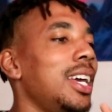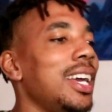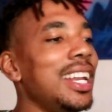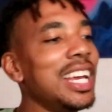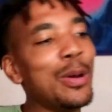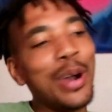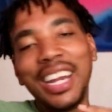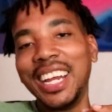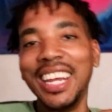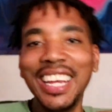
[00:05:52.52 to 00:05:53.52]
Itty
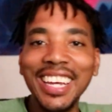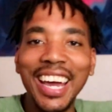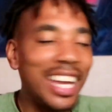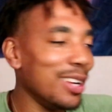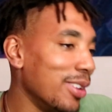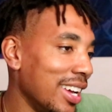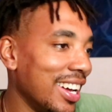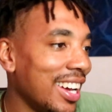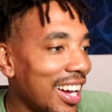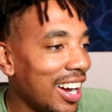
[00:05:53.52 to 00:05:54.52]
witty. Anyway.
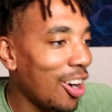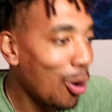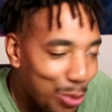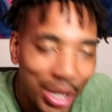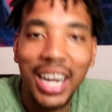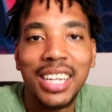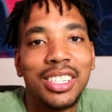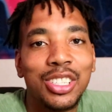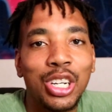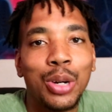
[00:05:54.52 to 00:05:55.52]
Hope you guys
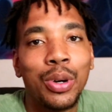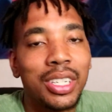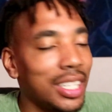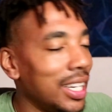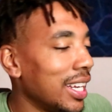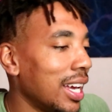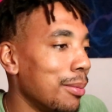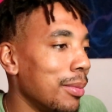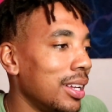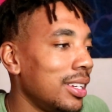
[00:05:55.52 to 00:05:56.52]
enjoy watching it
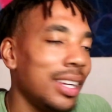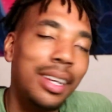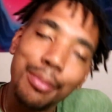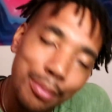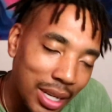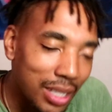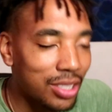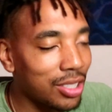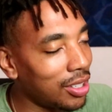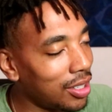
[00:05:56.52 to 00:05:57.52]
again, man. Make
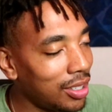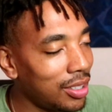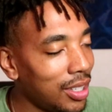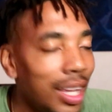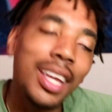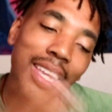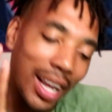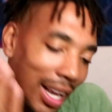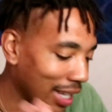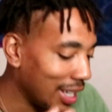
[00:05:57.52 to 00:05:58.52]
sure you
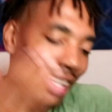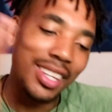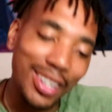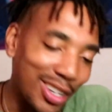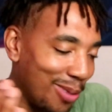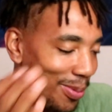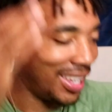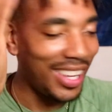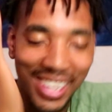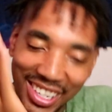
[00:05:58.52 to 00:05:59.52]
comment,
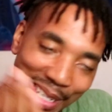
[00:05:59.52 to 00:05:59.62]
you